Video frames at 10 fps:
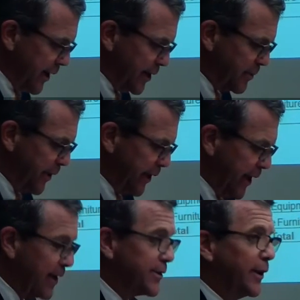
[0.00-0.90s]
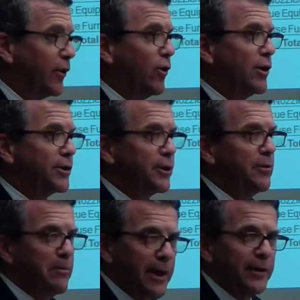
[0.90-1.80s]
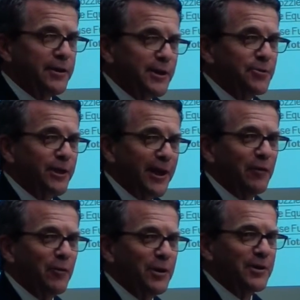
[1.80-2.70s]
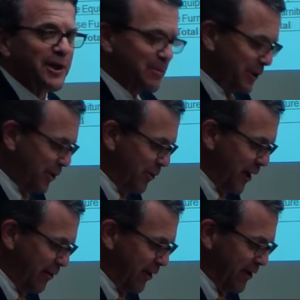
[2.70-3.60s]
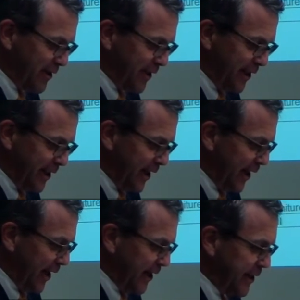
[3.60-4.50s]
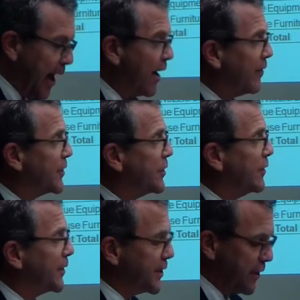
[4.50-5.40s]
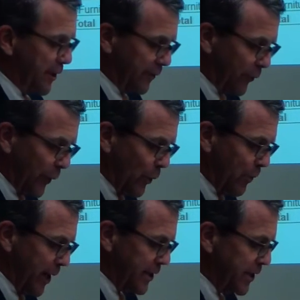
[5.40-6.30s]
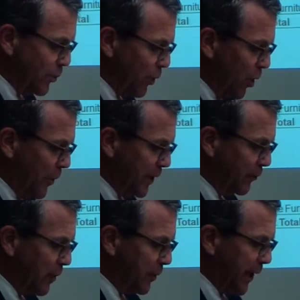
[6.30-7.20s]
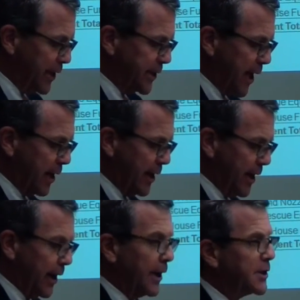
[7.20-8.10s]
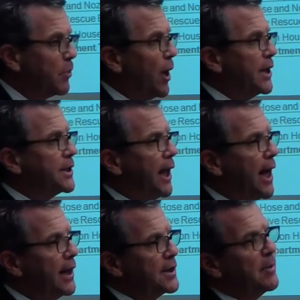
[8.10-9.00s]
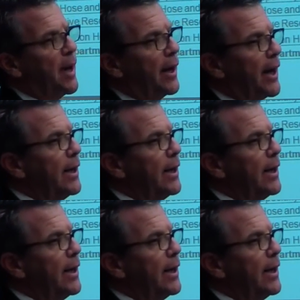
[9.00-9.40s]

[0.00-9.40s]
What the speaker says: has a long-term maintenance history. Everyone seems to know that around the city. It's out of service on a frequent basis. We're hoping to replace that. Its price tag is about